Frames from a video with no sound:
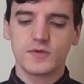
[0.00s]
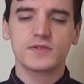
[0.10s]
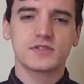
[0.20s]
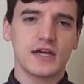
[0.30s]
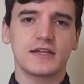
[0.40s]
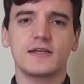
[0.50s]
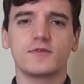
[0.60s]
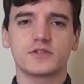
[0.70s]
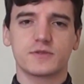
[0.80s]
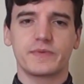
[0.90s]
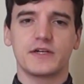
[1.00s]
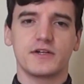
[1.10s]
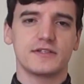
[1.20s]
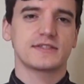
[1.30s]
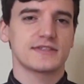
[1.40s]
We would just hunt evil
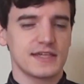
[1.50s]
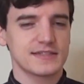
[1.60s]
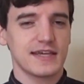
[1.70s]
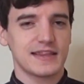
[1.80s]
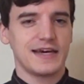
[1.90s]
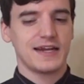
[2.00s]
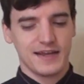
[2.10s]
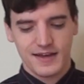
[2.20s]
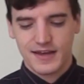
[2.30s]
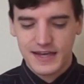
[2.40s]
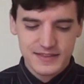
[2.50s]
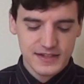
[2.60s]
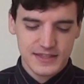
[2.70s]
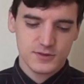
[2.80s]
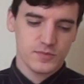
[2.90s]
spirits and things like that. He
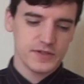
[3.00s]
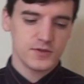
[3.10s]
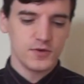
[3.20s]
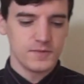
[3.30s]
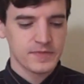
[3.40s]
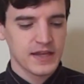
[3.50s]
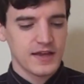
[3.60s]
thought this would be cool.